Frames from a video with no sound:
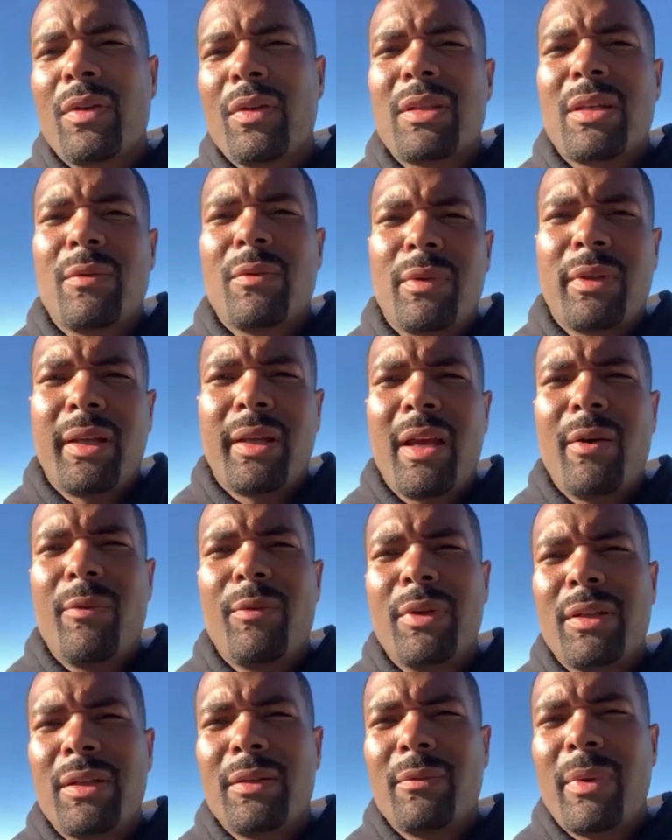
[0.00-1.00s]
You'll say, well, damn,
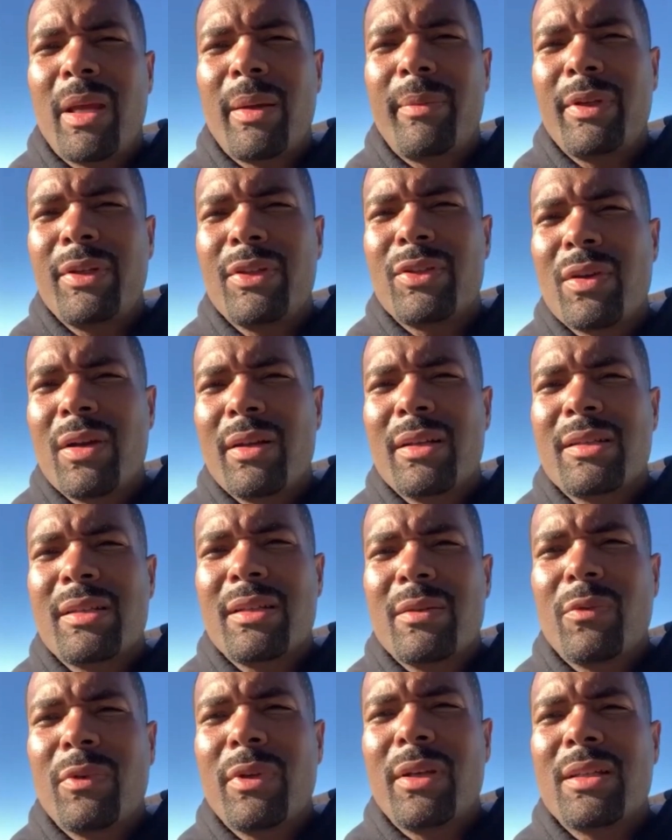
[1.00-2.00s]
well, maybe he's trying to
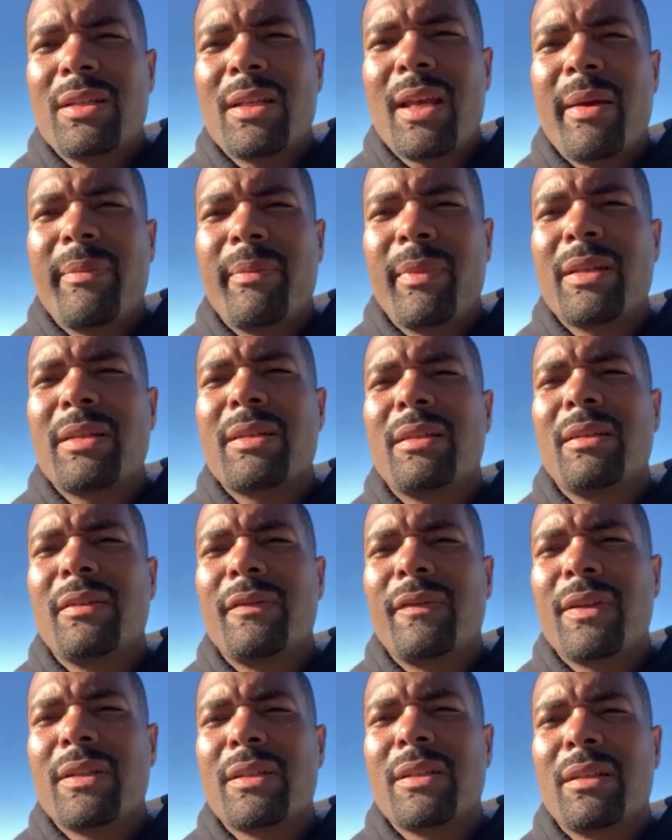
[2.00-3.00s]
see where he's at mentally,
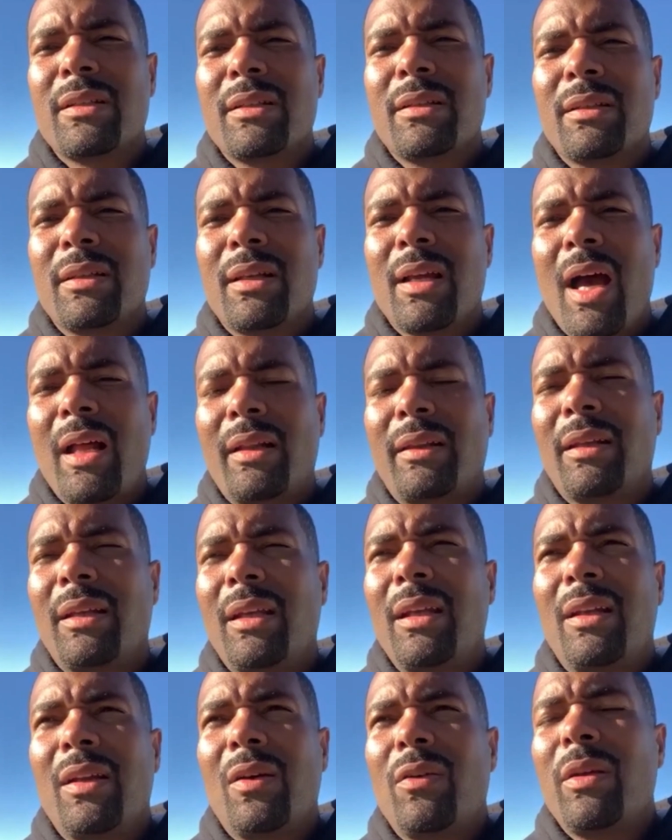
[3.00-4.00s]
physically. I think
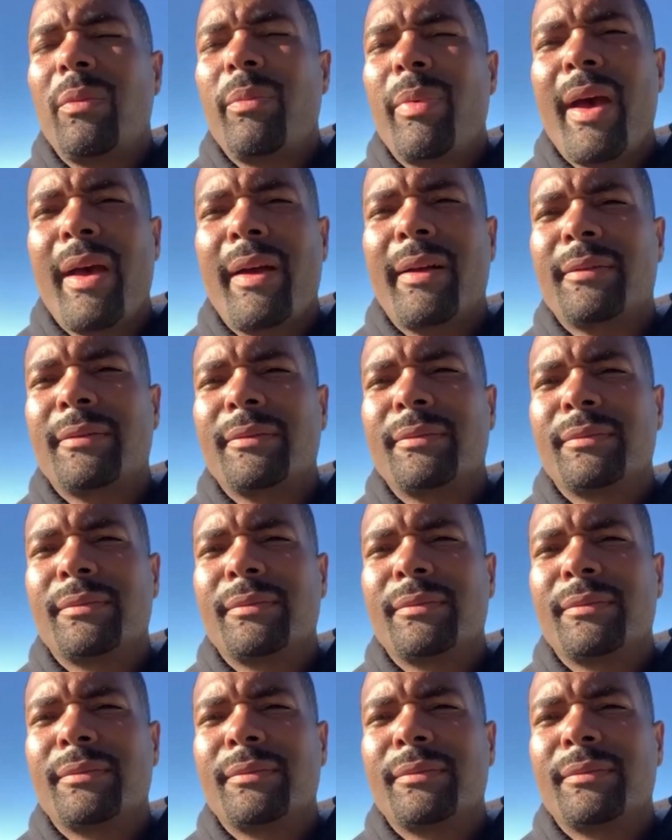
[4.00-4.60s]
he know he back.